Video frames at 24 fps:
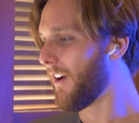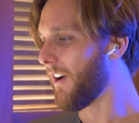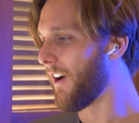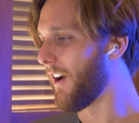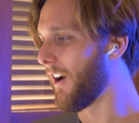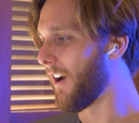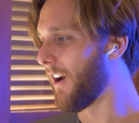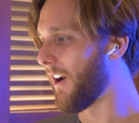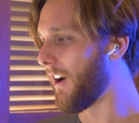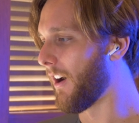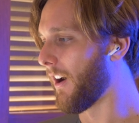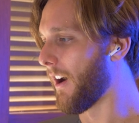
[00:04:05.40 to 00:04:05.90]

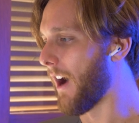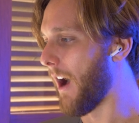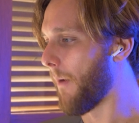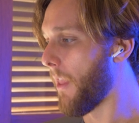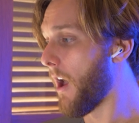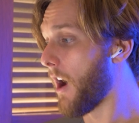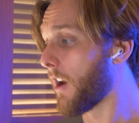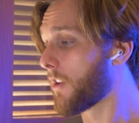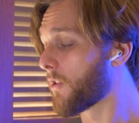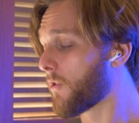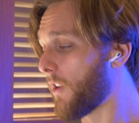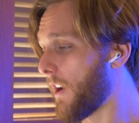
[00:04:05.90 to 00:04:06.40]
I'm
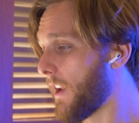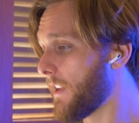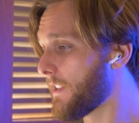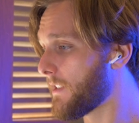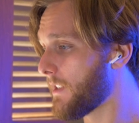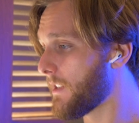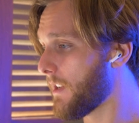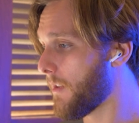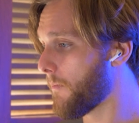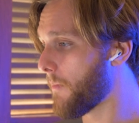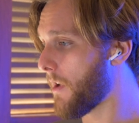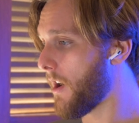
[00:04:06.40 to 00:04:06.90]
not
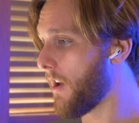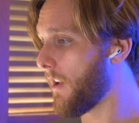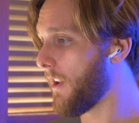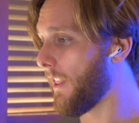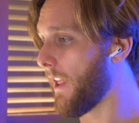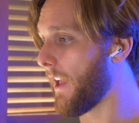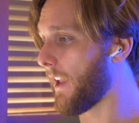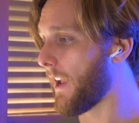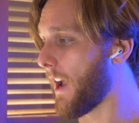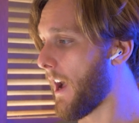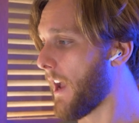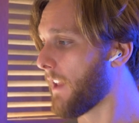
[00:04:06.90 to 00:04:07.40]
crazy about it.
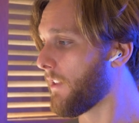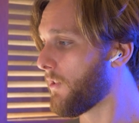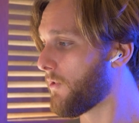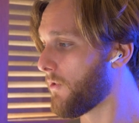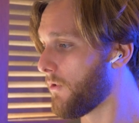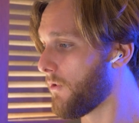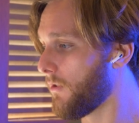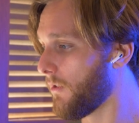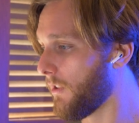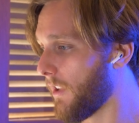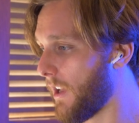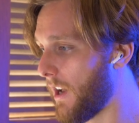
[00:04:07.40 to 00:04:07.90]
Like, I
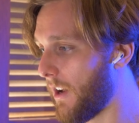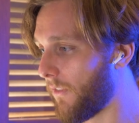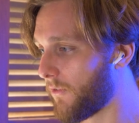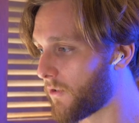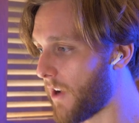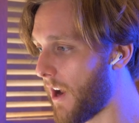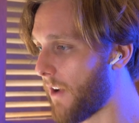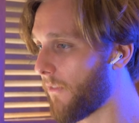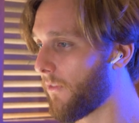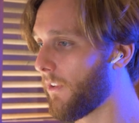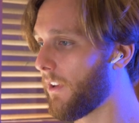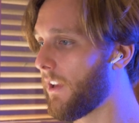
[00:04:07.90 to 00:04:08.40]
do love
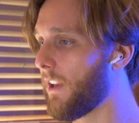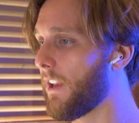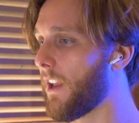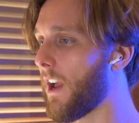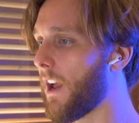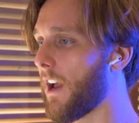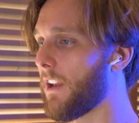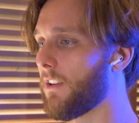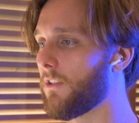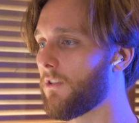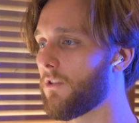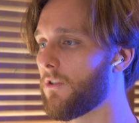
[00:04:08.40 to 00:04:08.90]
traveling.
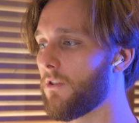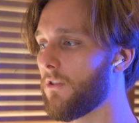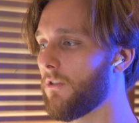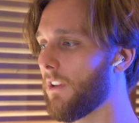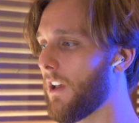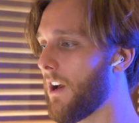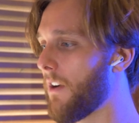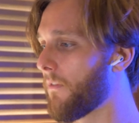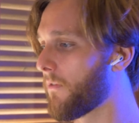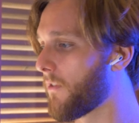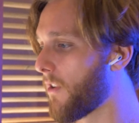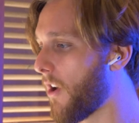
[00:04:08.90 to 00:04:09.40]
I do
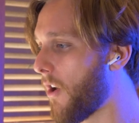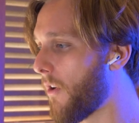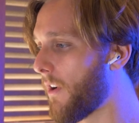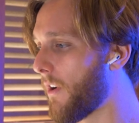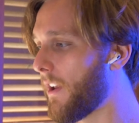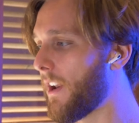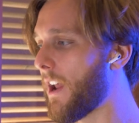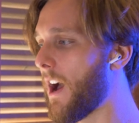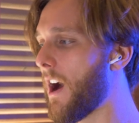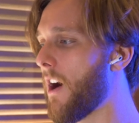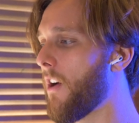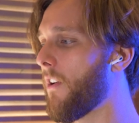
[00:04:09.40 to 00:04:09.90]
love
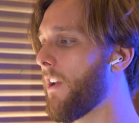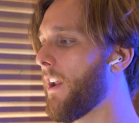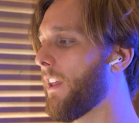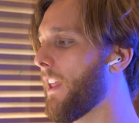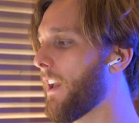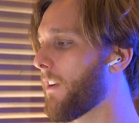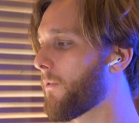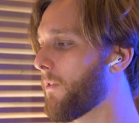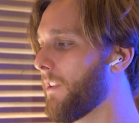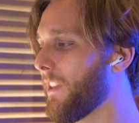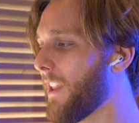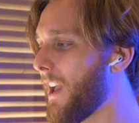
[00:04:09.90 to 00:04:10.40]
going out. I
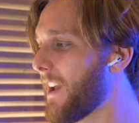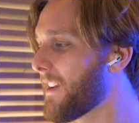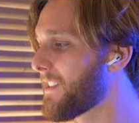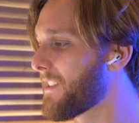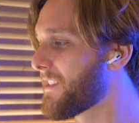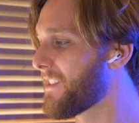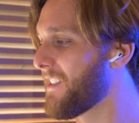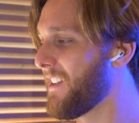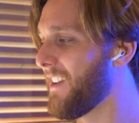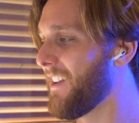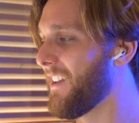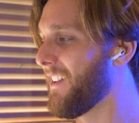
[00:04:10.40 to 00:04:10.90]
like
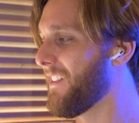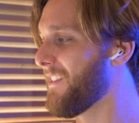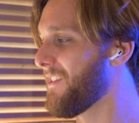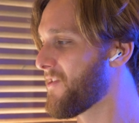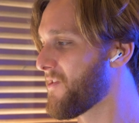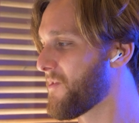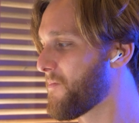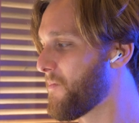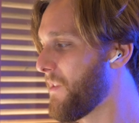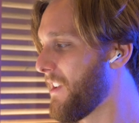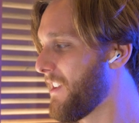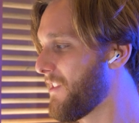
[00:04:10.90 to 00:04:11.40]
relaxing and
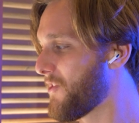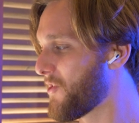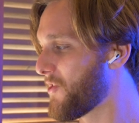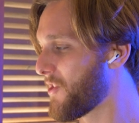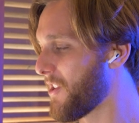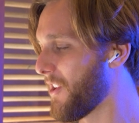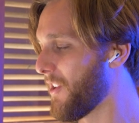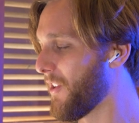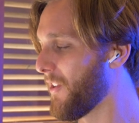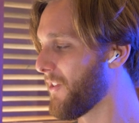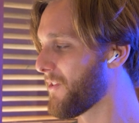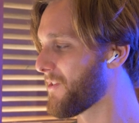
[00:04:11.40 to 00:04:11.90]
just being chill.